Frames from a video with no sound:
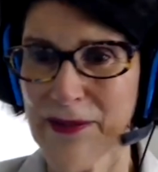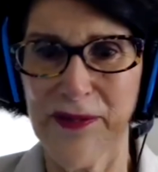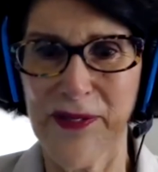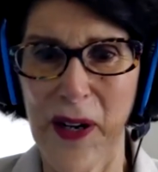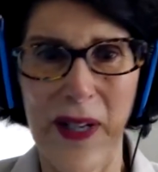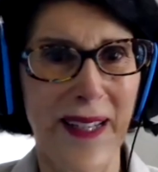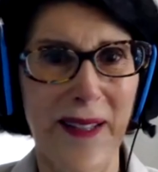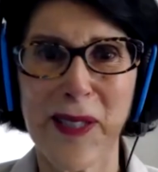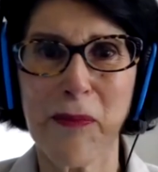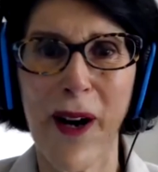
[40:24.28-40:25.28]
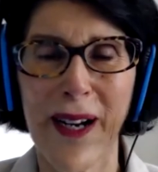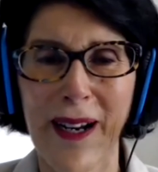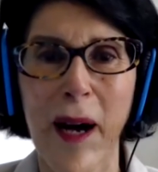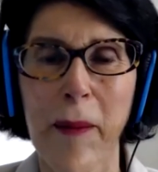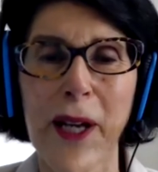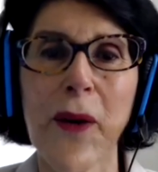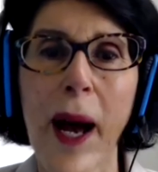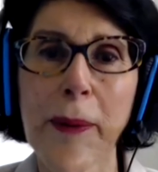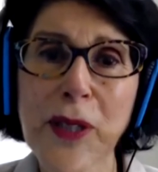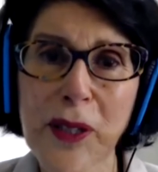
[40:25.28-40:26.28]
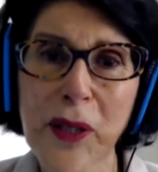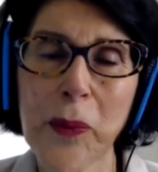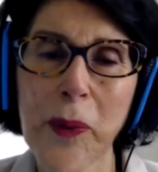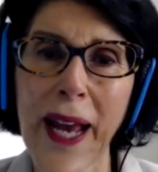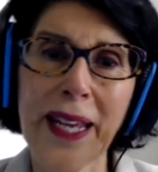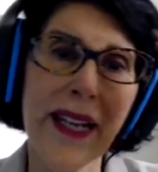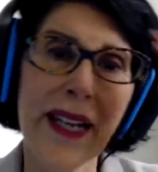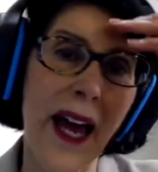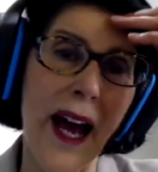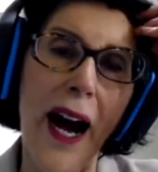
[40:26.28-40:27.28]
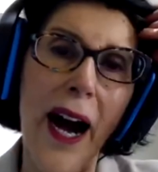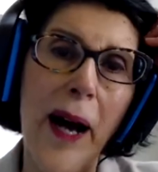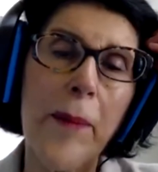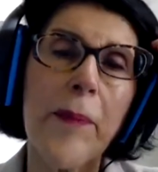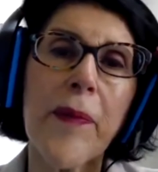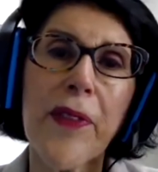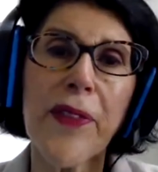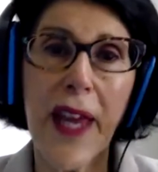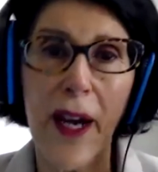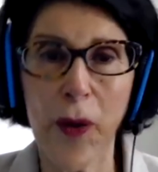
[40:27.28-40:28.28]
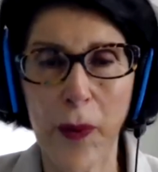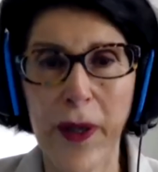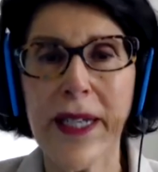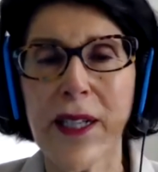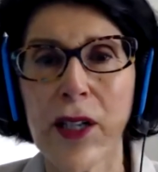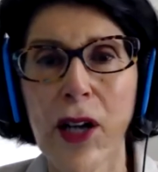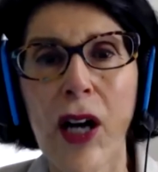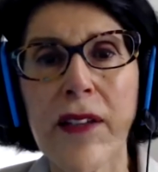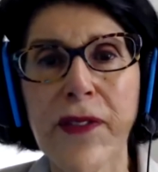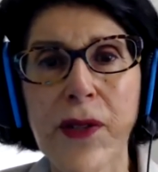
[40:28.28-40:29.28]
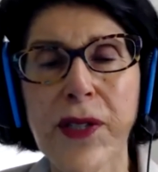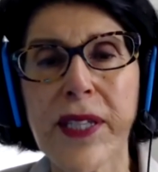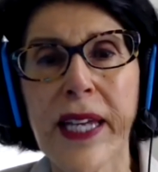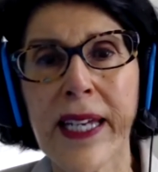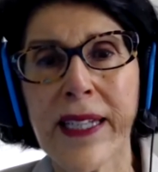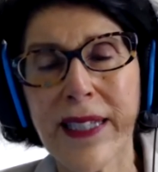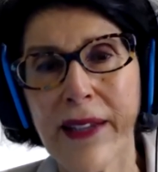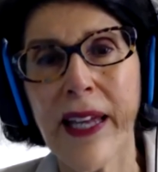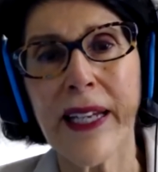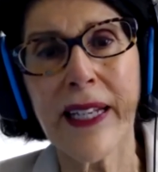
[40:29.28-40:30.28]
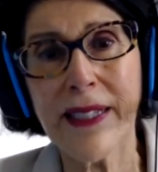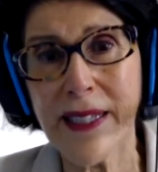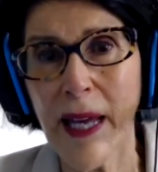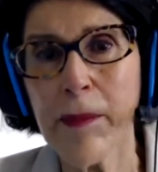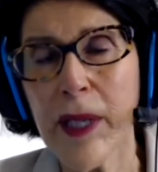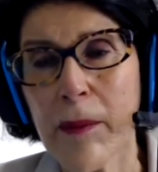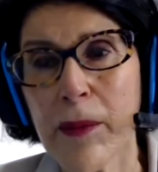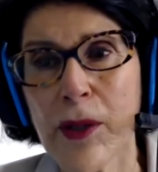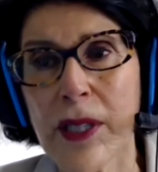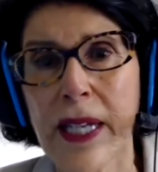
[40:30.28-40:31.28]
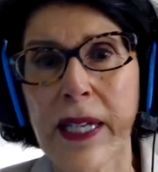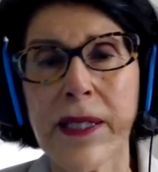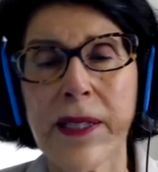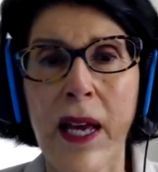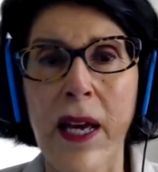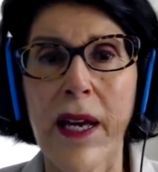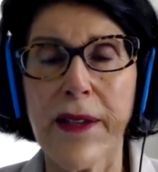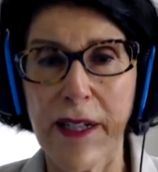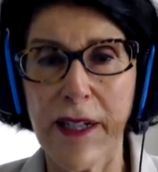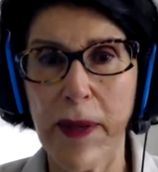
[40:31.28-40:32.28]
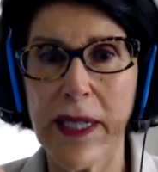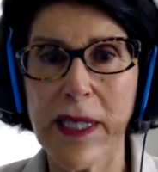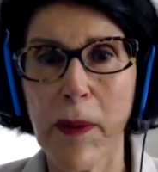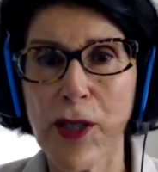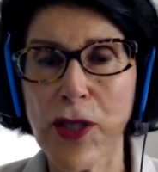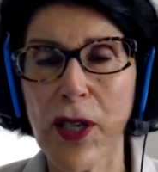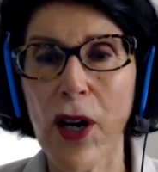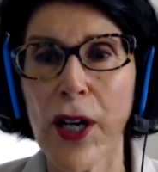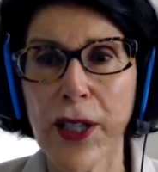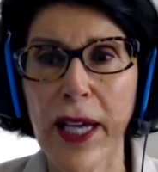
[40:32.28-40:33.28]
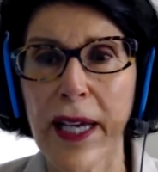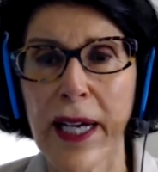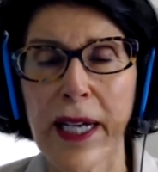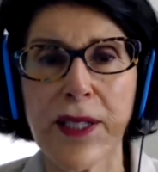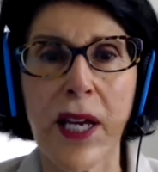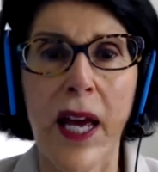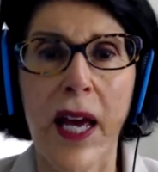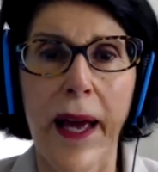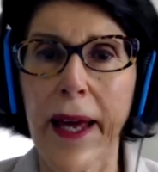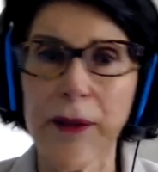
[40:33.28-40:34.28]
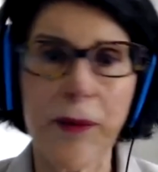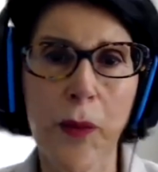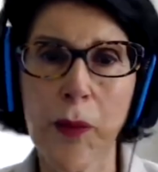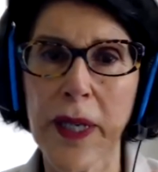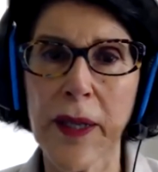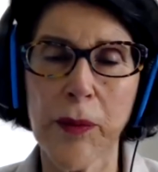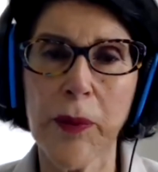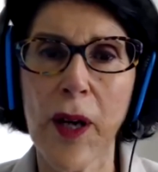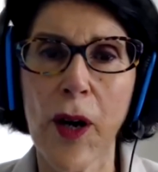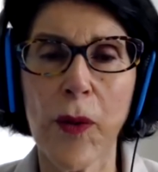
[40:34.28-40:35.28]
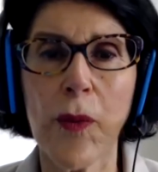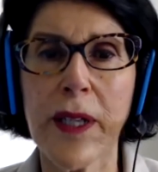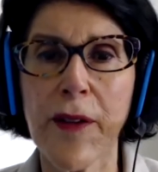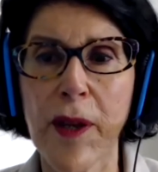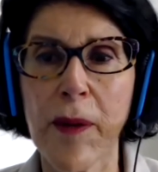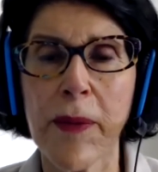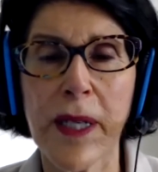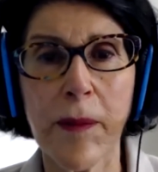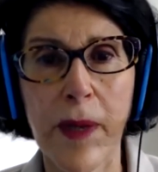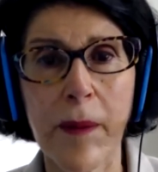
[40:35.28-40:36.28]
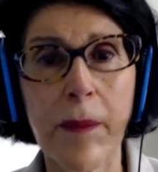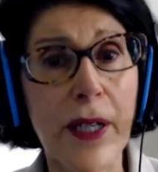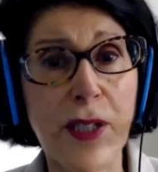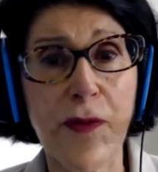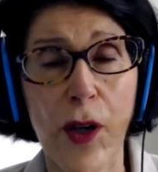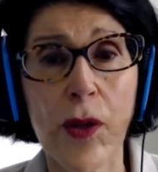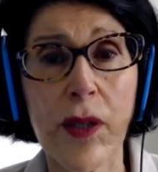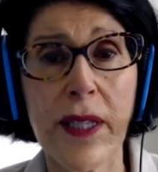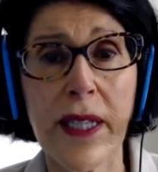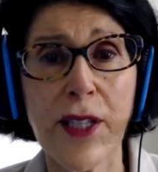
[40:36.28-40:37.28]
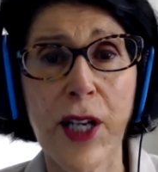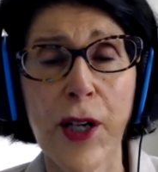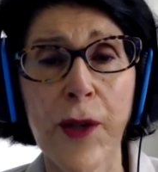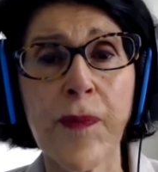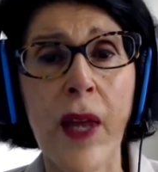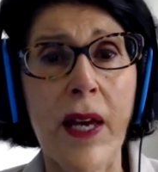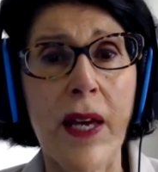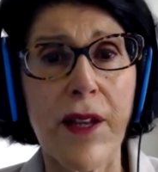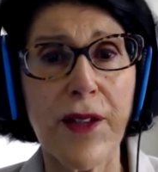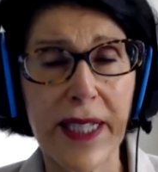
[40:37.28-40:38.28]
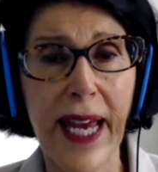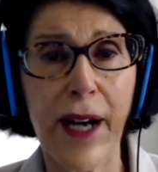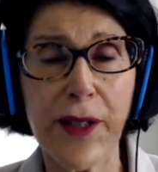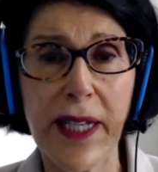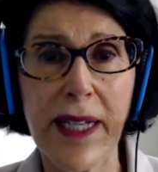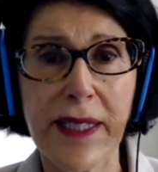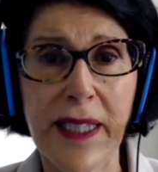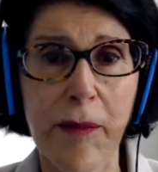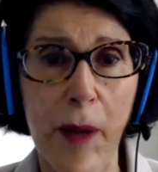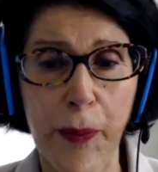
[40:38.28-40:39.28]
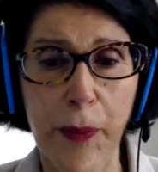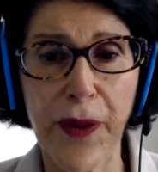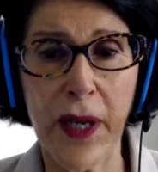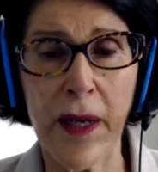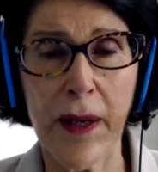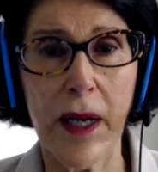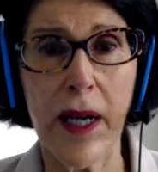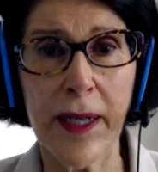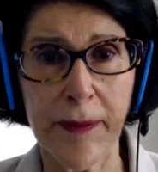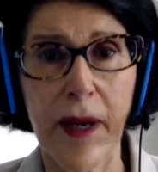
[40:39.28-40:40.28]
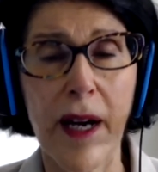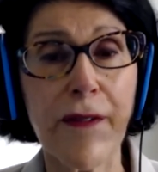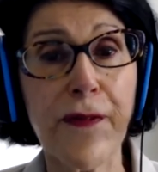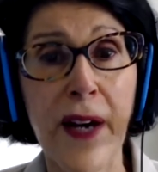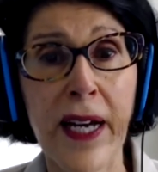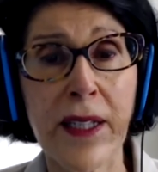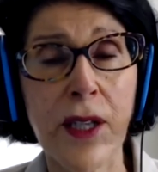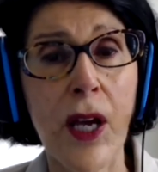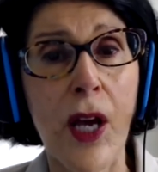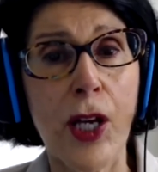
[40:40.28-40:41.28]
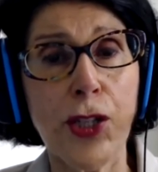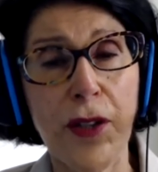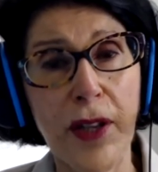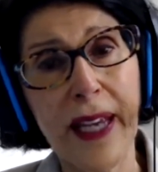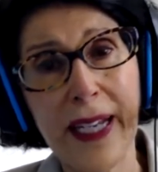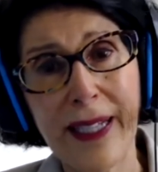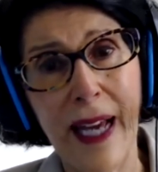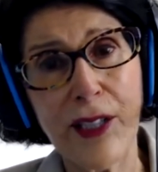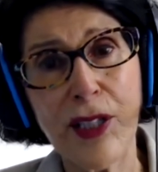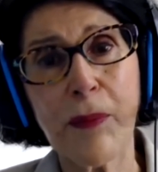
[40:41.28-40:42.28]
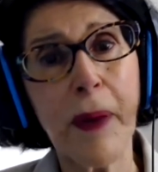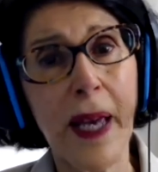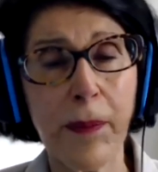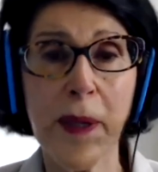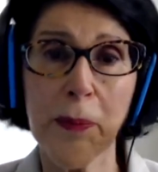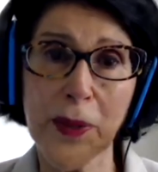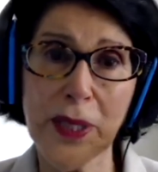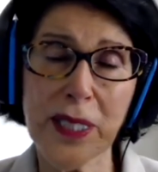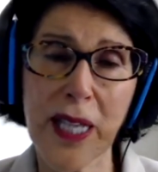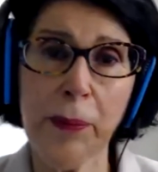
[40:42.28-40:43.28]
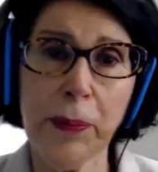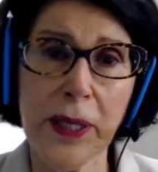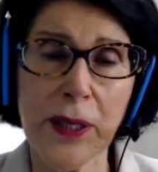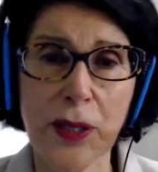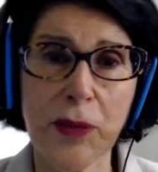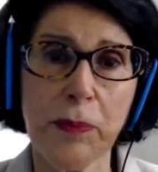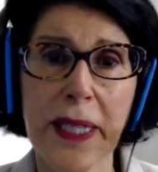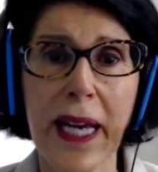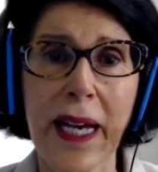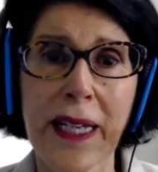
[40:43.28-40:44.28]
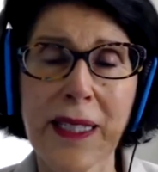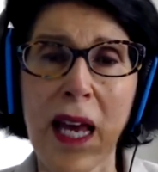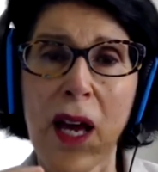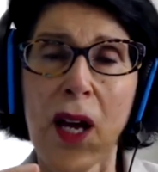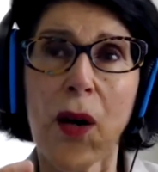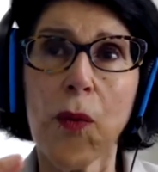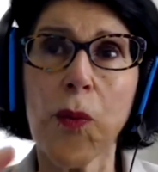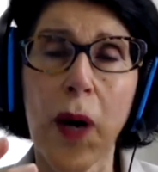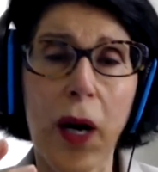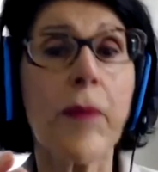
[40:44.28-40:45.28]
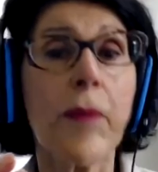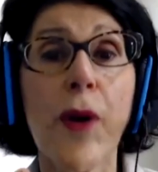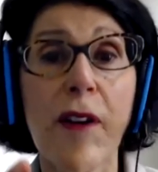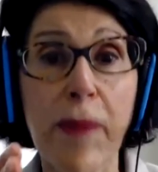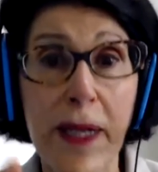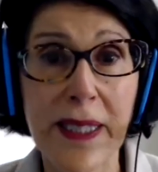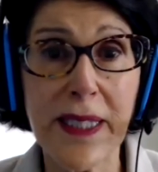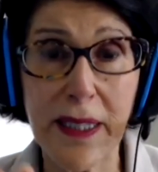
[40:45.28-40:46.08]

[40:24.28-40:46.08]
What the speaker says: very smart comment. You're absolutely right. They are working on all of those things. And then in some communities that have been especially hard hit, and we aren't one of them, but in parts of Oakland, I know, the county has come up with a fund so that they can actually pay people stipends because who have been